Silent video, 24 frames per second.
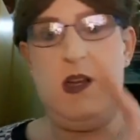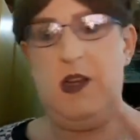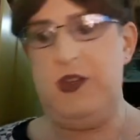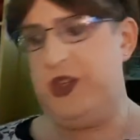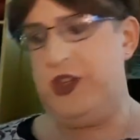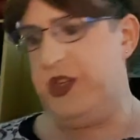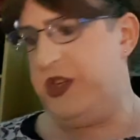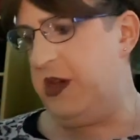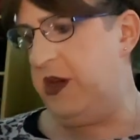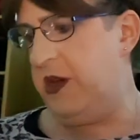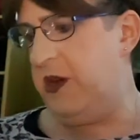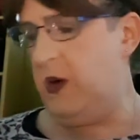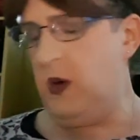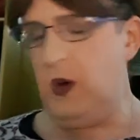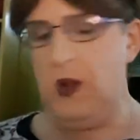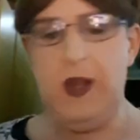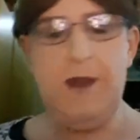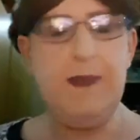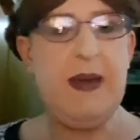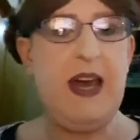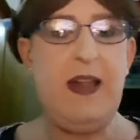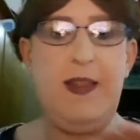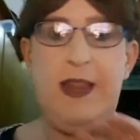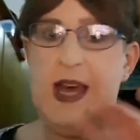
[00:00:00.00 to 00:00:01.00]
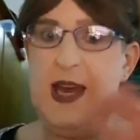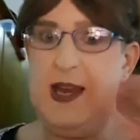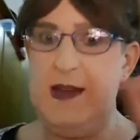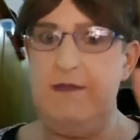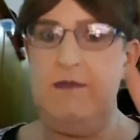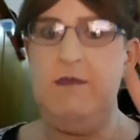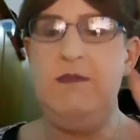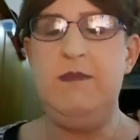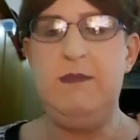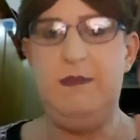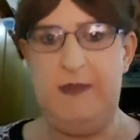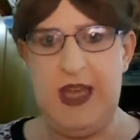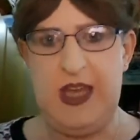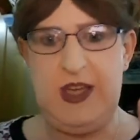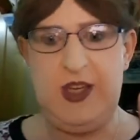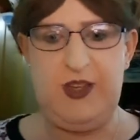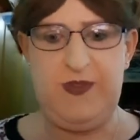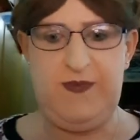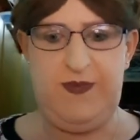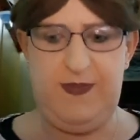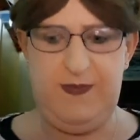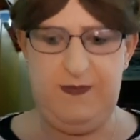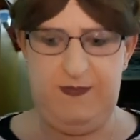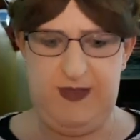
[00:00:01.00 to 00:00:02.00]
I'll show you all about that
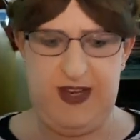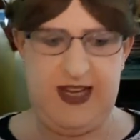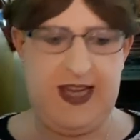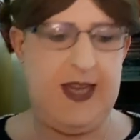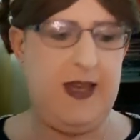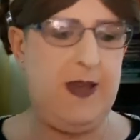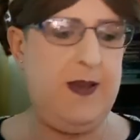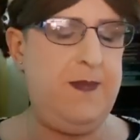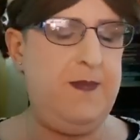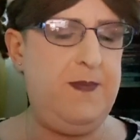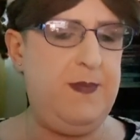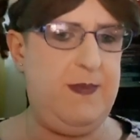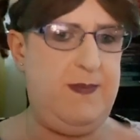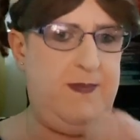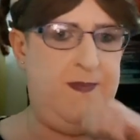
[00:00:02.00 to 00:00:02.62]
next video.